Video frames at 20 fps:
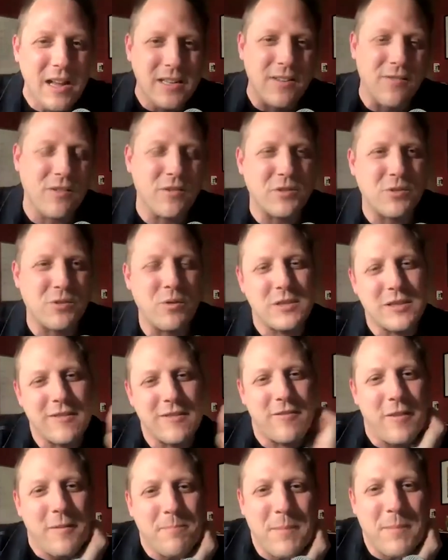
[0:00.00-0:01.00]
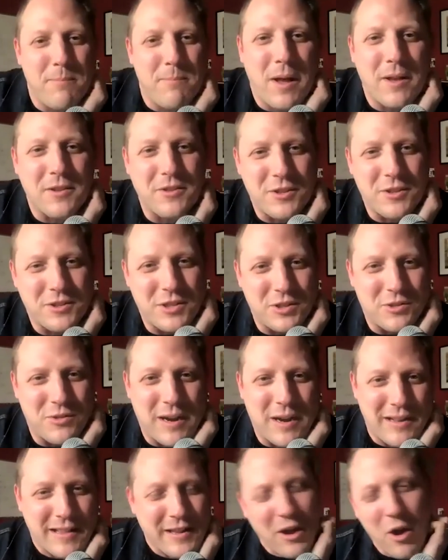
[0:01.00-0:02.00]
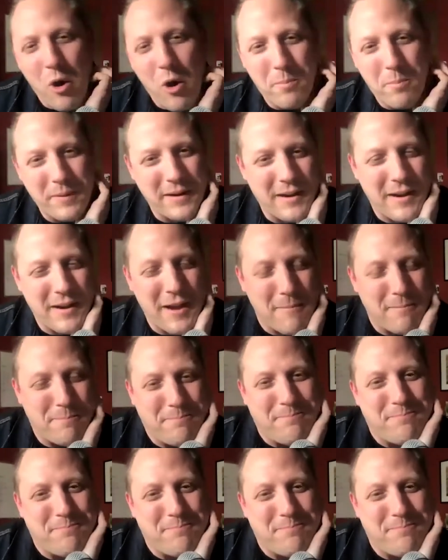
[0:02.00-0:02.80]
different sorts of puzzles to try to like open it up